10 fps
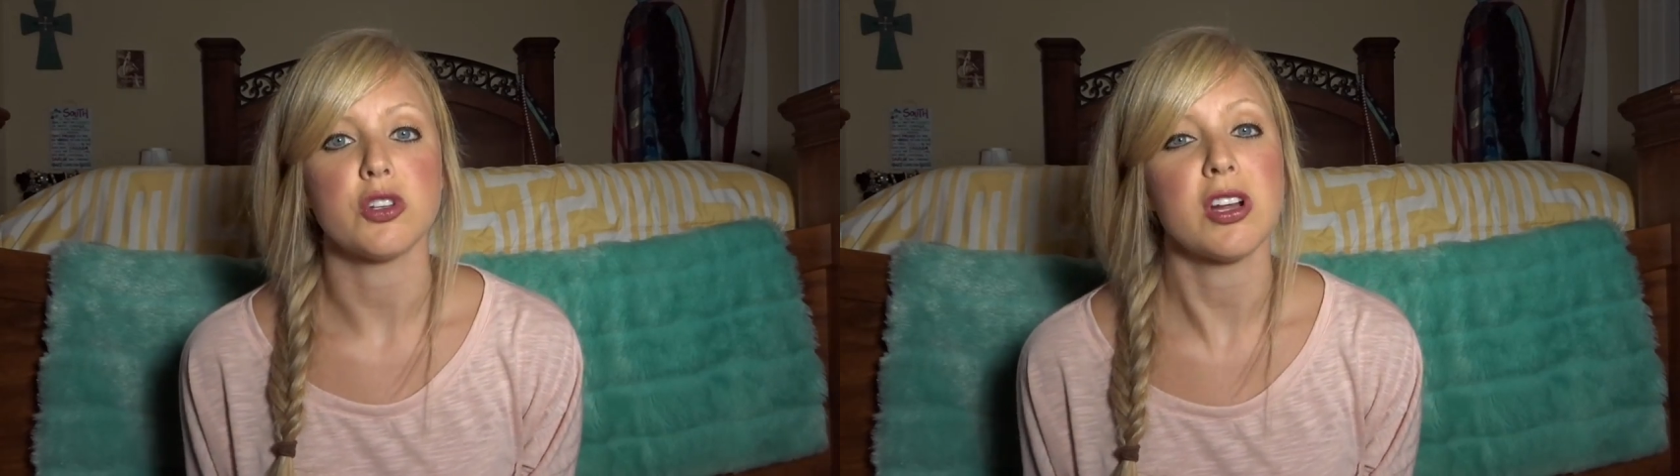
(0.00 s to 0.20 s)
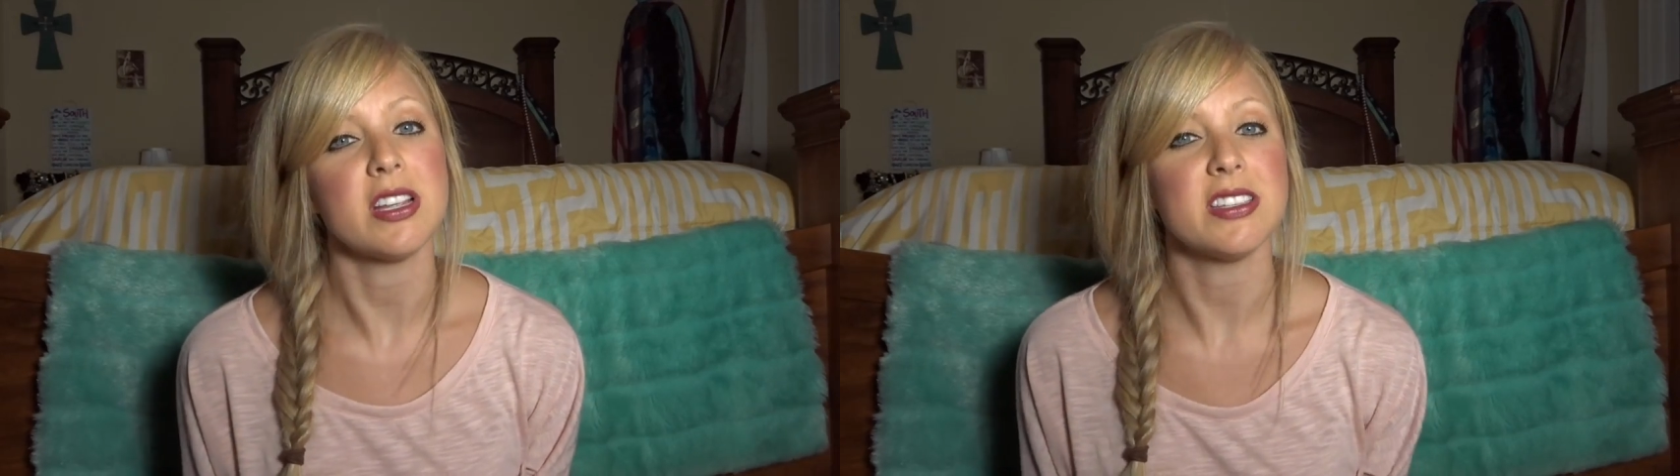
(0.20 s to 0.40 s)

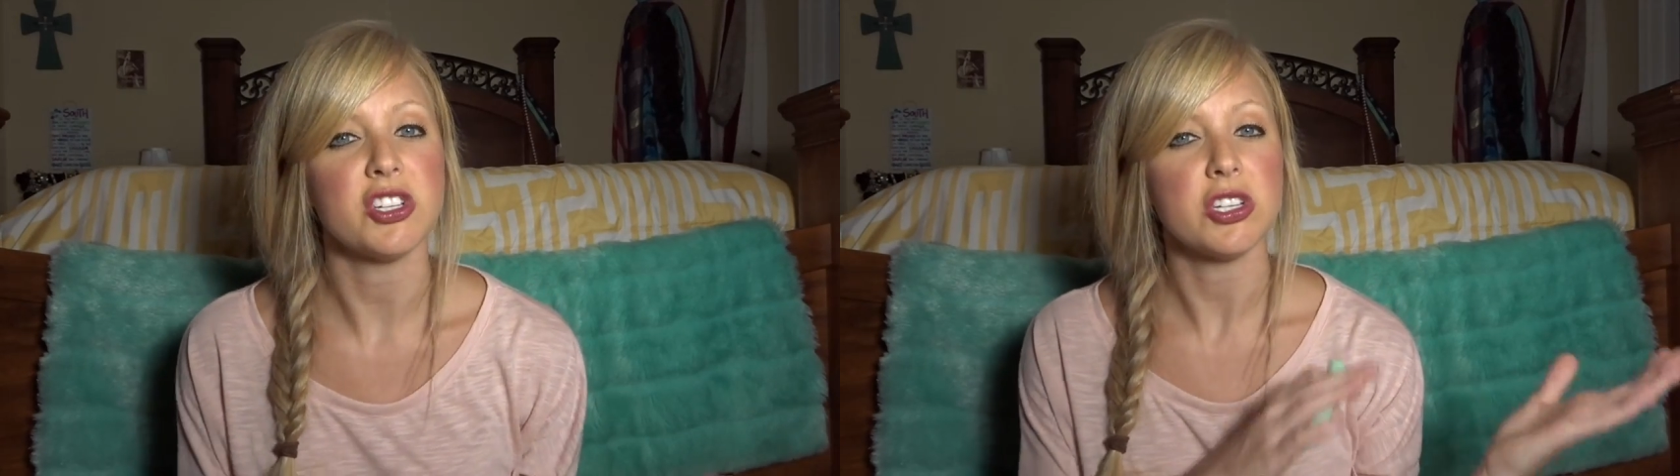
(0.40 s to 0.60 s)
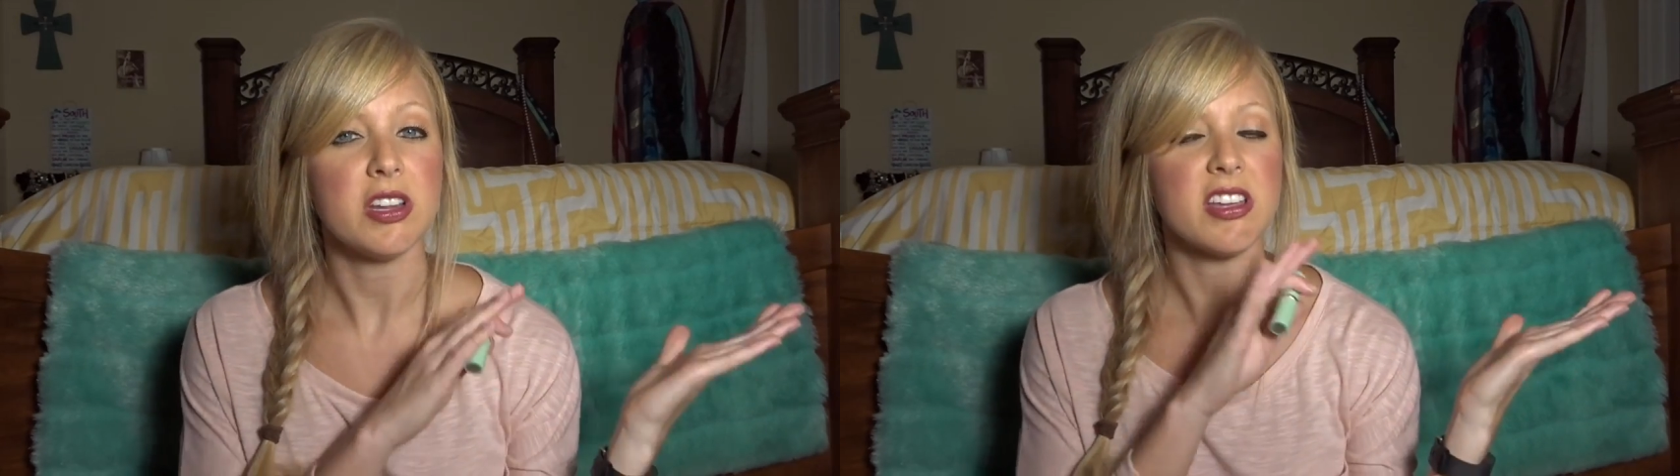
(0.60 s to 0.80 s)

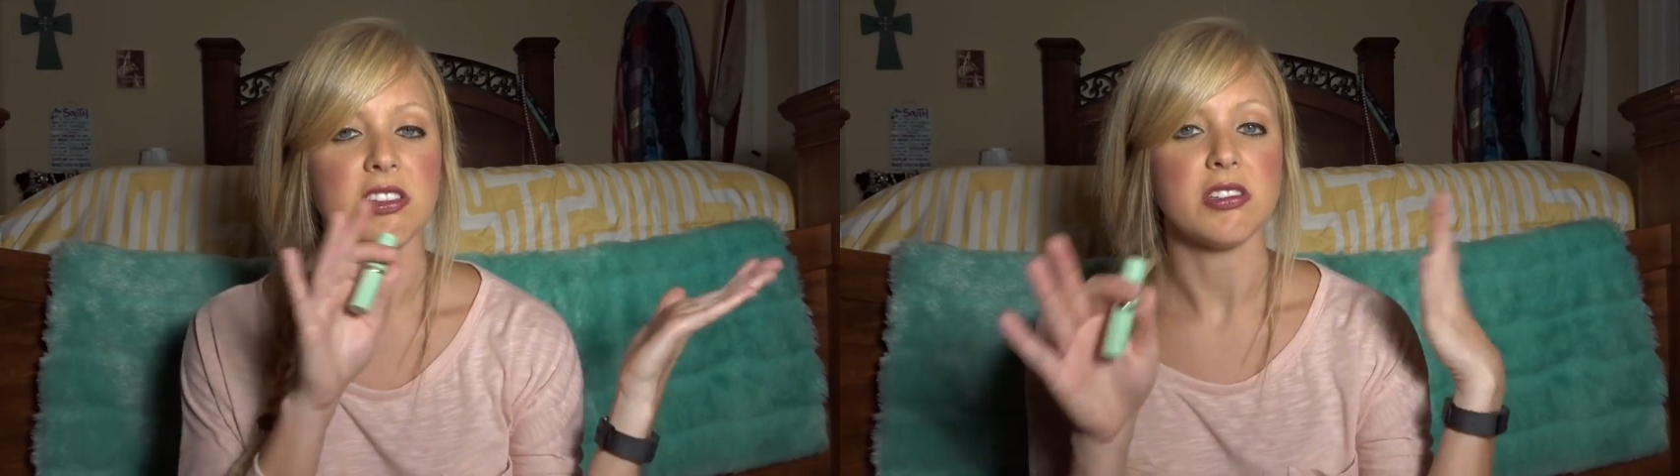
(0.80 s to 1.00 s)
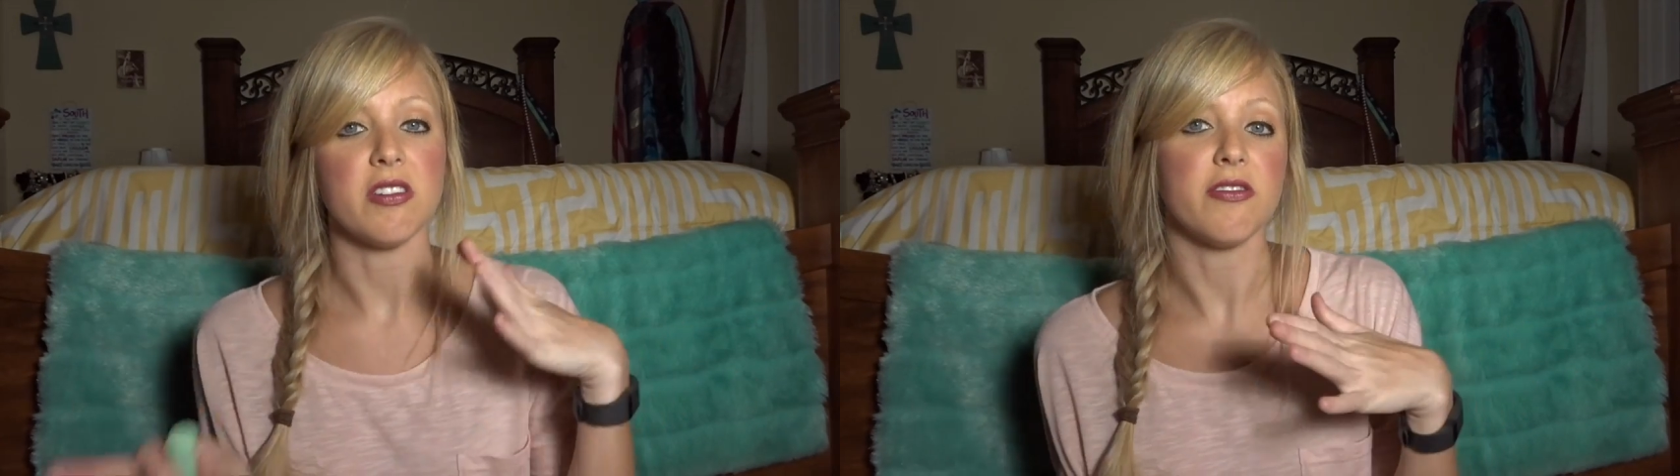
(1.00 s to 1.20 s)
transitioning
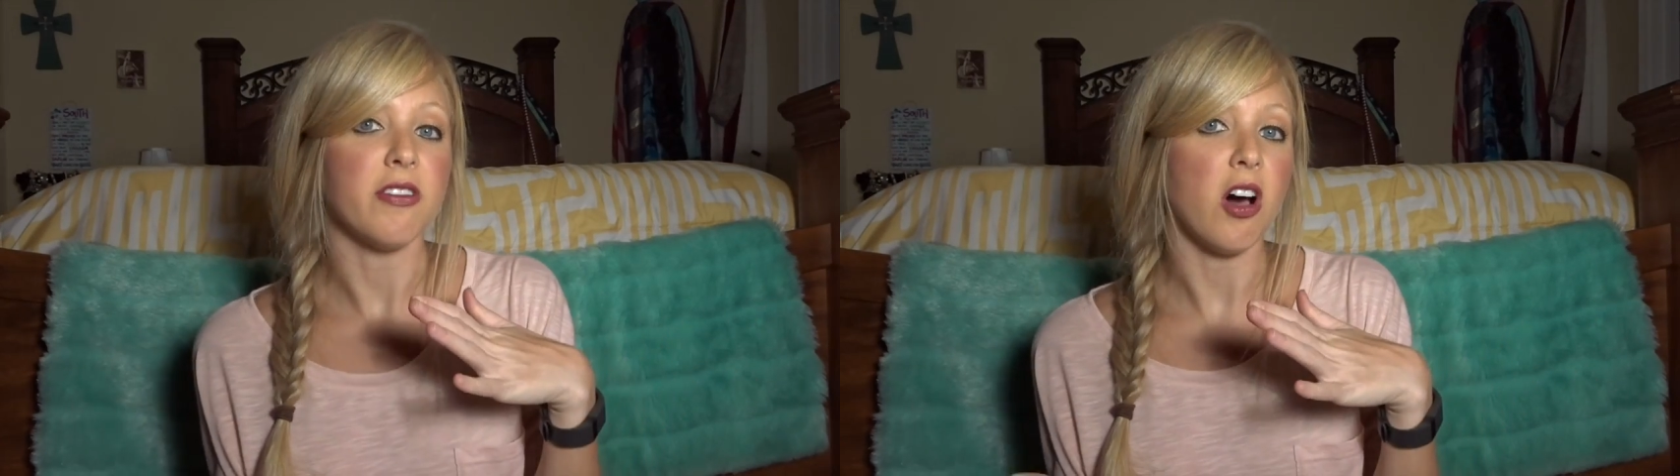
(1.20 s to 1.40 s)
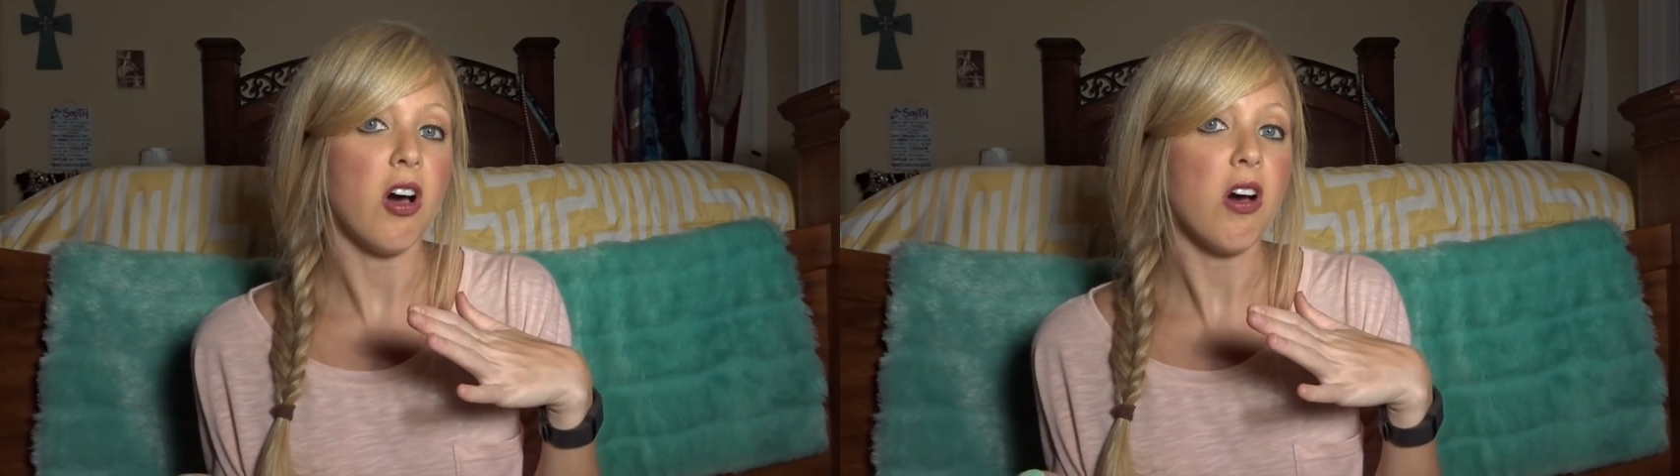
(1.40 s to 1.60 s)
into
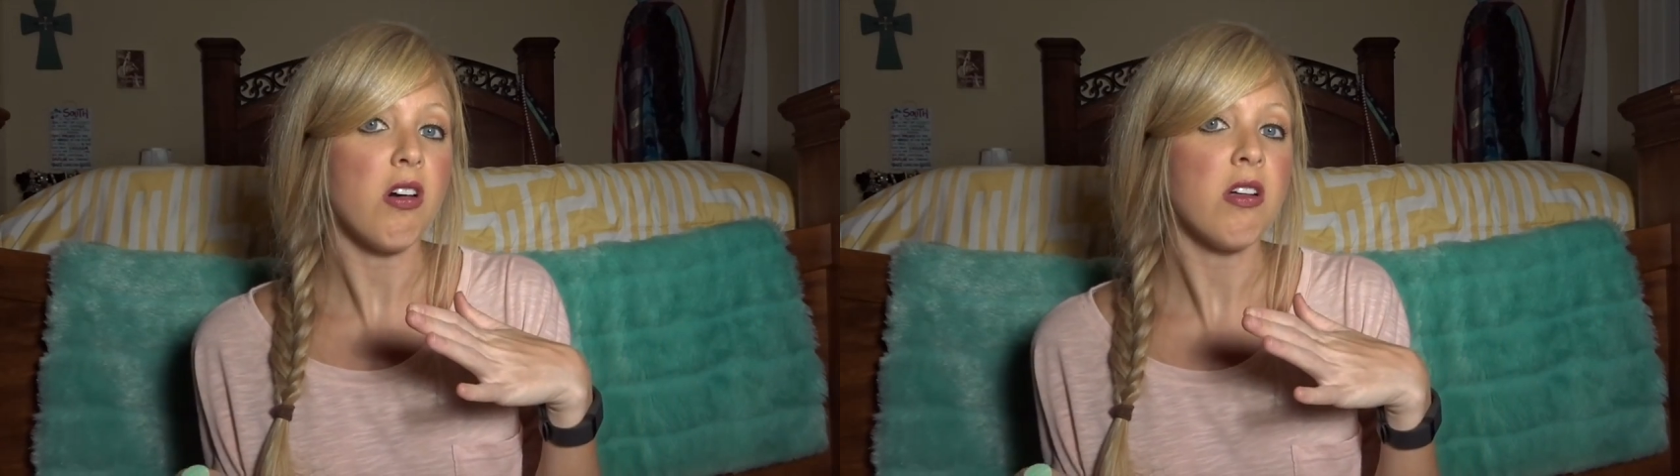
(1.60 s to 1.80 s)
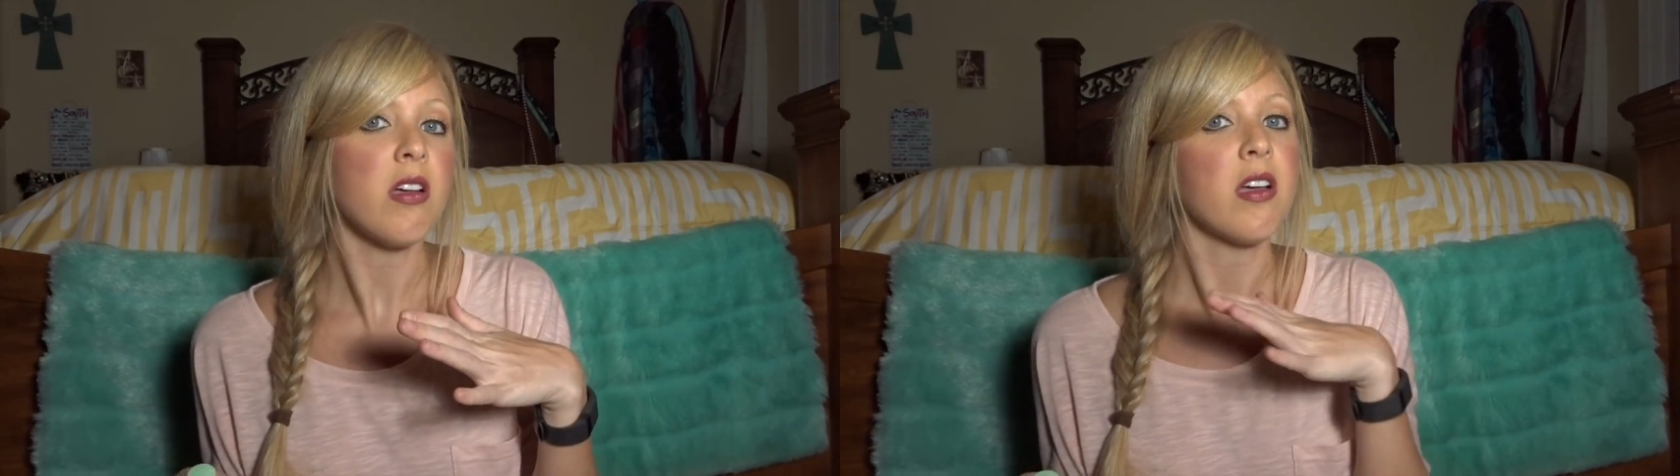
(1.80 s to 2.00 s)
fall,